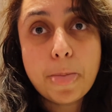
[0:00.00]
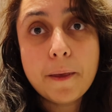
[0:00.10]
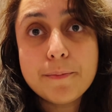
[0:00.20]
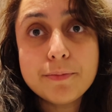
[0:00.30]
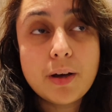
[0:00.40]

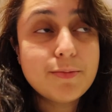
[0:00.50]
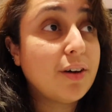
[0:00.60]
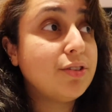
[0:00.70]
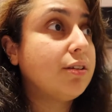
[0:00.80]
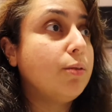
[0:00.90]

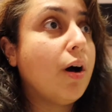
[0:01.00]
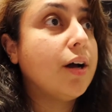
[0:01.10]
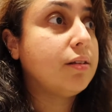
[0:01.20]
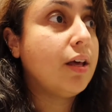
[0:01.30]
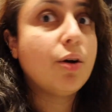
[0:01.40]
I've said goodbye
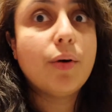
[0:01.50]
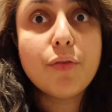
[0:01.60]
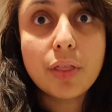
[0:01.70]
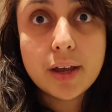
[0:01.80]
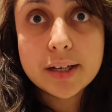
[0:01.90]
to takeaway
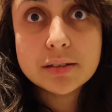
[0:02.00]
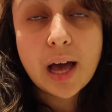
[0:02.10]
for the next